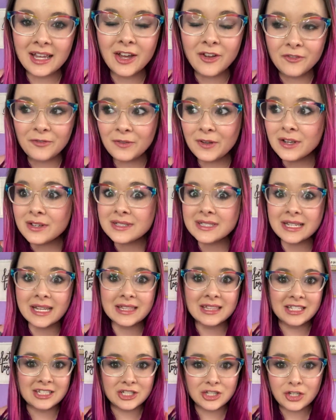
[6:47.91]
It feels
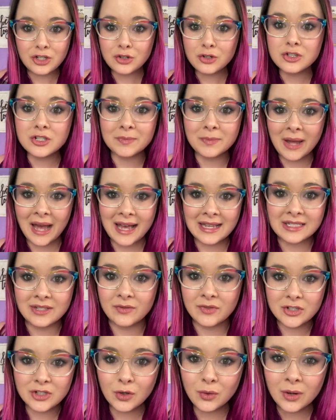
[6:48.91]
like this huge,
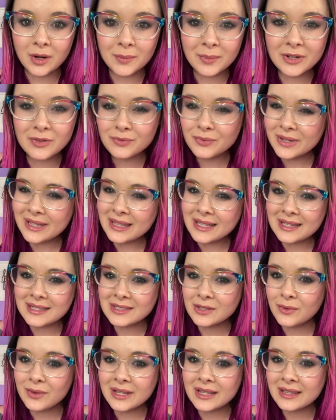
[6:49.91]
massive chore, but really
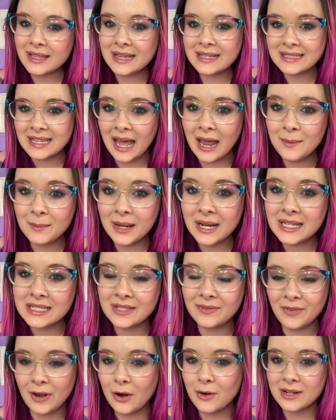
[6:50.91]
it's only like 10 minutes
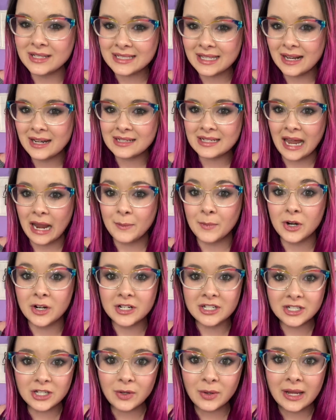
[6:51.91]
if I were to set a timer
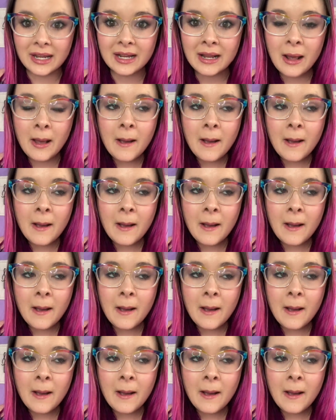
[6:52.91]
and do it.